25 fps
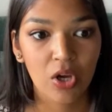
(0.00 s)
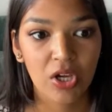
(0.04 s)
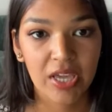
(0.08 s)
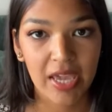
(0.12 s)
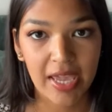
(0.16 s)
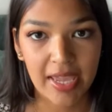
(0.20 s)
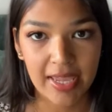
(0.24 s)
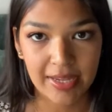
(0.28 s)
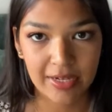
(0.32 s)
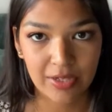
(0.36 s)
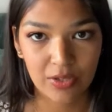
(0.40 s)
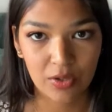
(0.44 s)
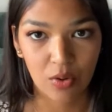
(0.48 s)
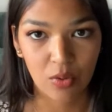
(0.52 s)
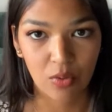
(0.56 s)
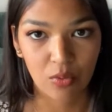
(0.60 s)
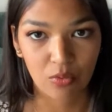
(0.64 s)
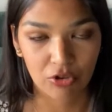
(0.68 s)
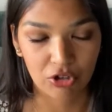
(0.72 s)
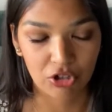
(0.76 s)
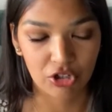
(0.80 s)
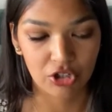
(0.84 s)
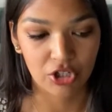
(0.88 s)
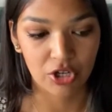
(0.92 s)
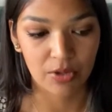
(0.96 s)
gained
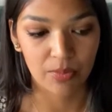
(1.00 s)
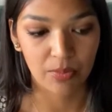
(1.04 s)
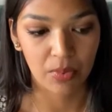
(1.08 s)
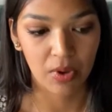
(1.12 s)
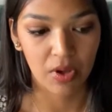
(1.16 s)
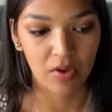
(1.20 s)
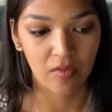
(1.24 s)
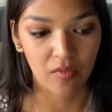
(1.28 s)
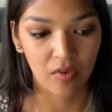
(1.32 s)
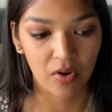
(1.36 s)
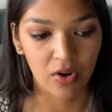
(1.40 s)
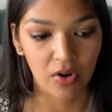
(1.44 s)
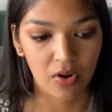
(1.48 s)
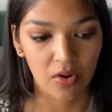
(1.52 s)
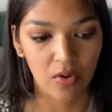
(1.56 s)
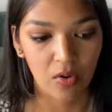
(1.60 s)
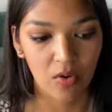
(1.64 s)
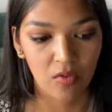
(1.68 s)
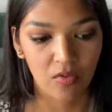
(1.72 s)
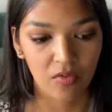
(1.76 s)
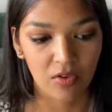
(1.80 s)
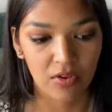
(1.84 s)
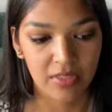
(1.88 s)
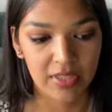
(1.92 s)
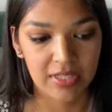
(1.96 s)
ownership of her
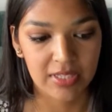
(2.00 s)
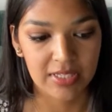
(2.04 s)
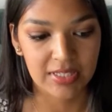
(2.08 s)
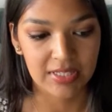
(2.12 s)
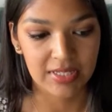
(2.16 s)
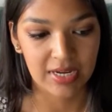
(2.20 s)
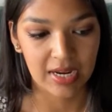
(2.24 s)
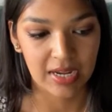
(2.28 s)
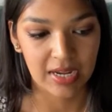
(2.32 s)
over this